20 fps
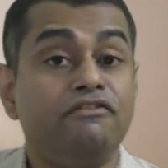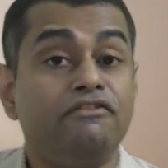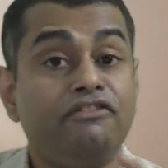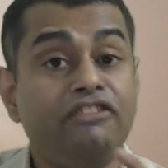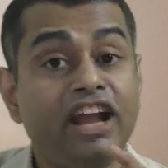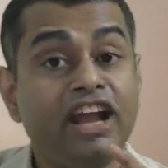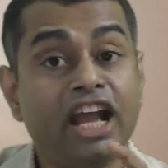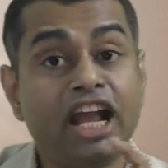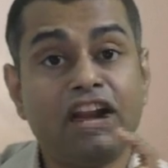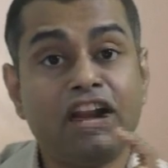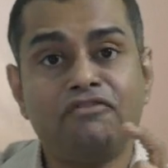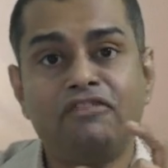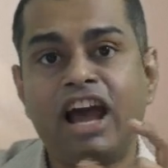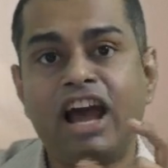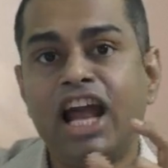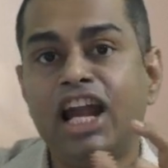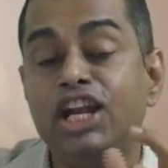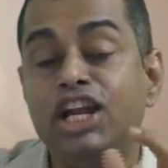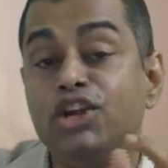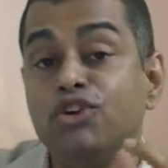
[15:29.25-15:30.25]
fair
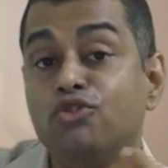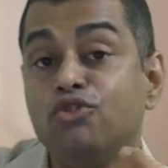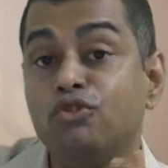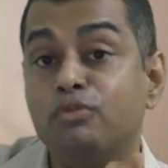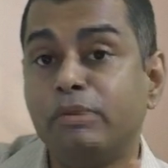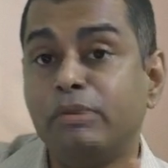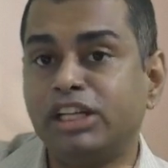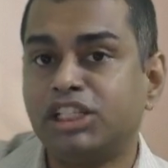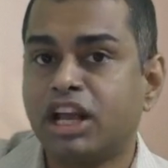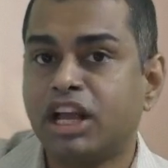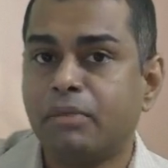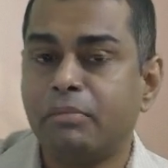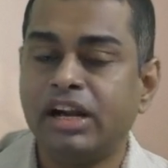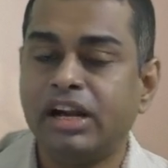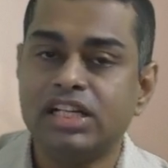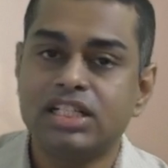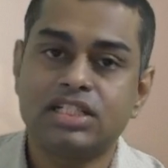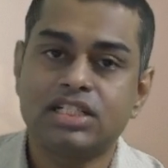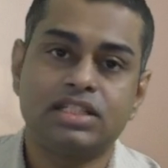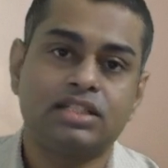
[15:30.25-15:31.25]
value
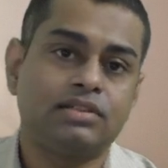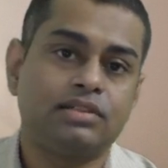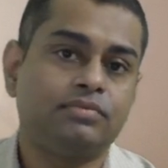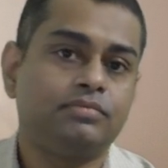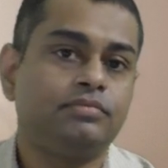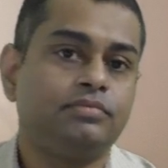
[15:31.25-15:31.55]
measurements,